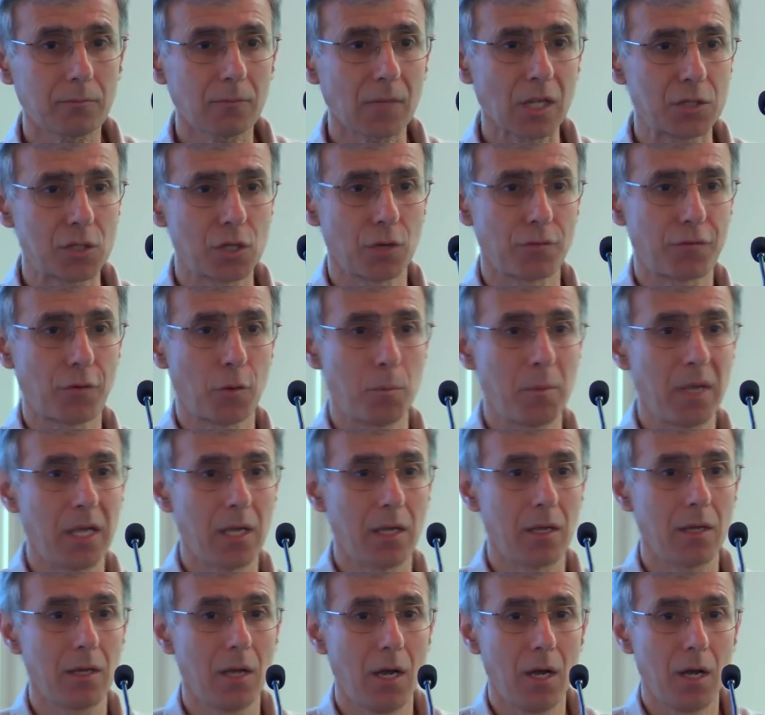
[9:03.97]
So for
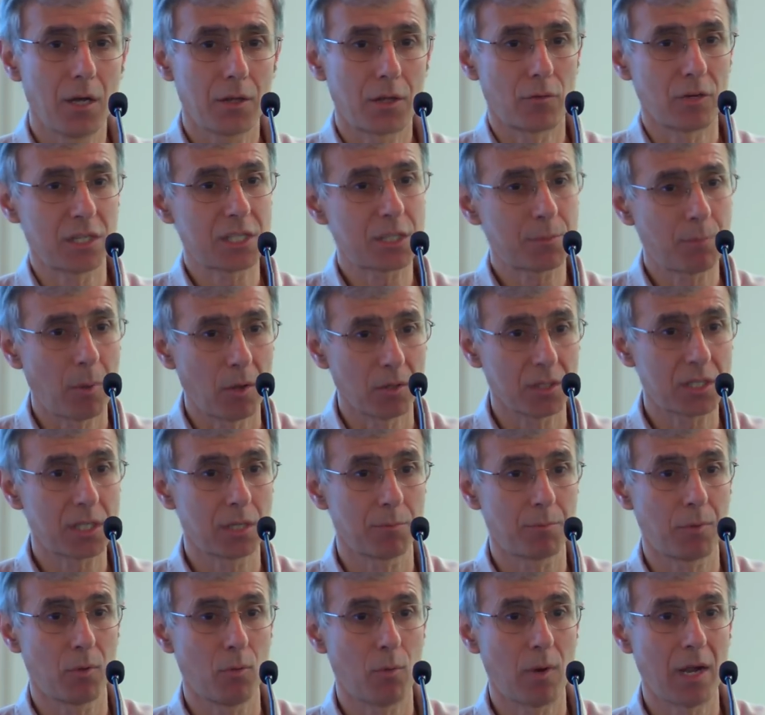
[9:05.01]
me, the
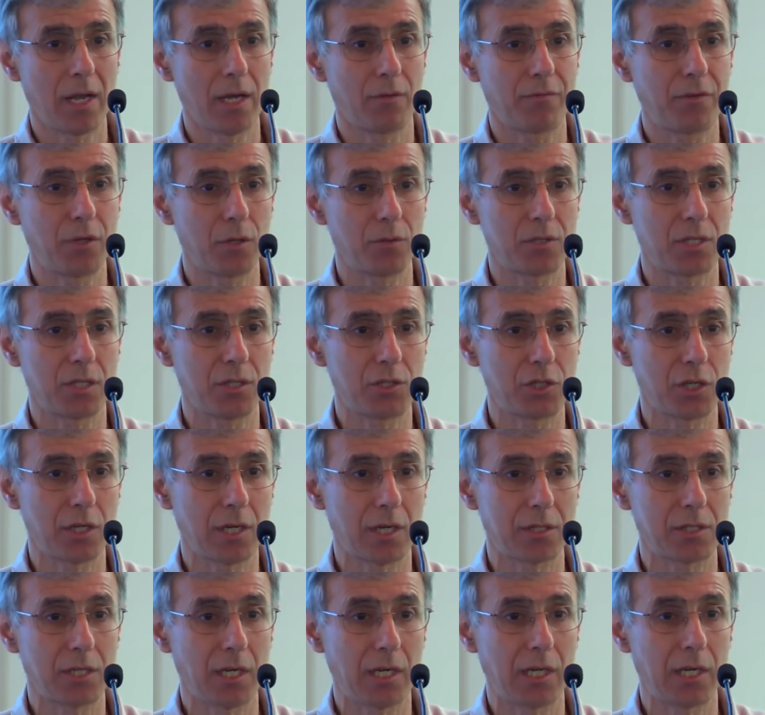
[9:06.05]
responsible way of using
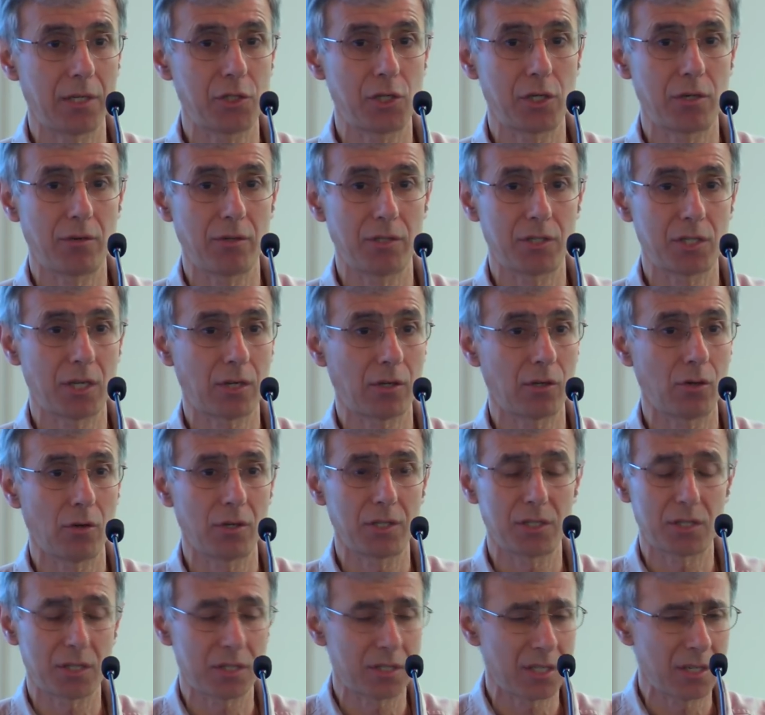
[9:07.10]
genetic engineering
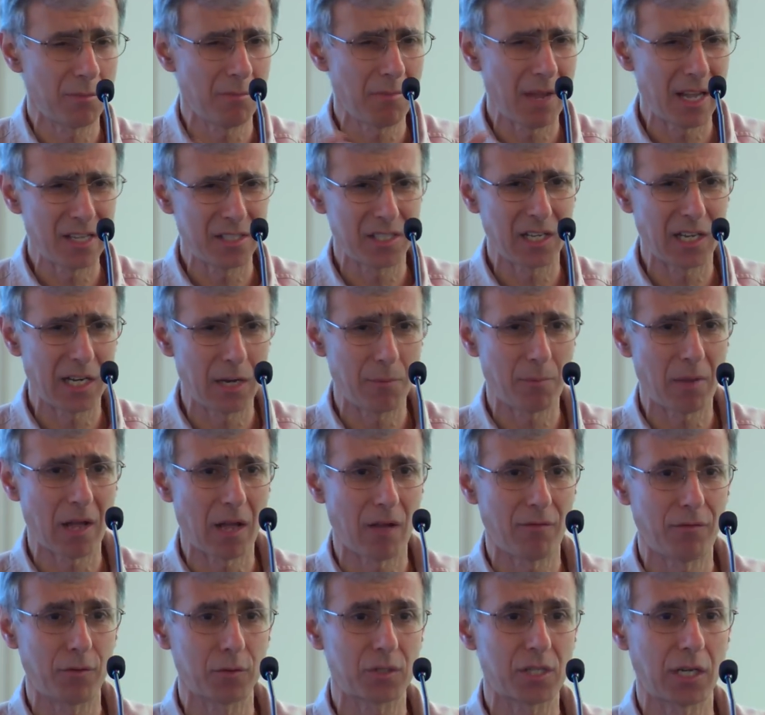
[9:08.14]
technology is an amazingly
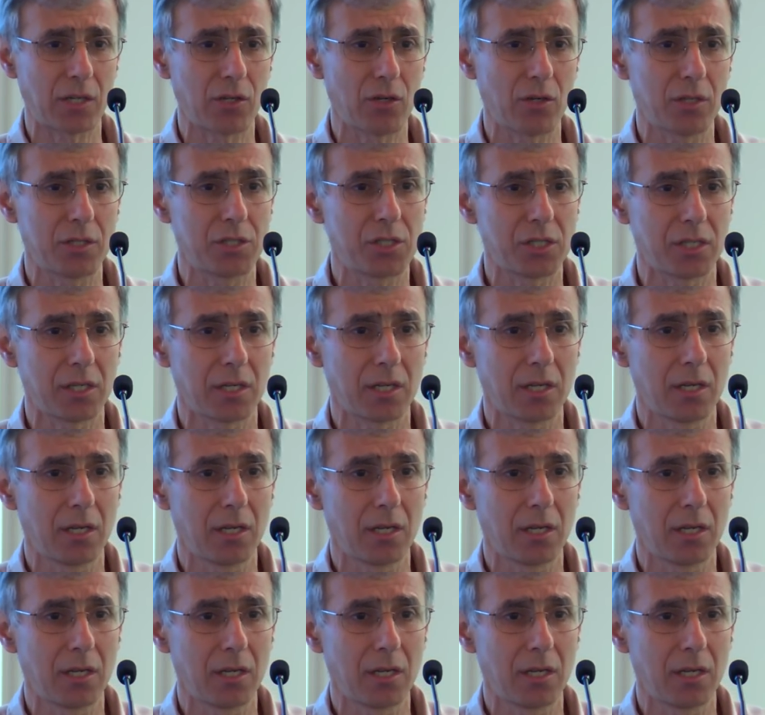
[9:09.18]
powerful technology.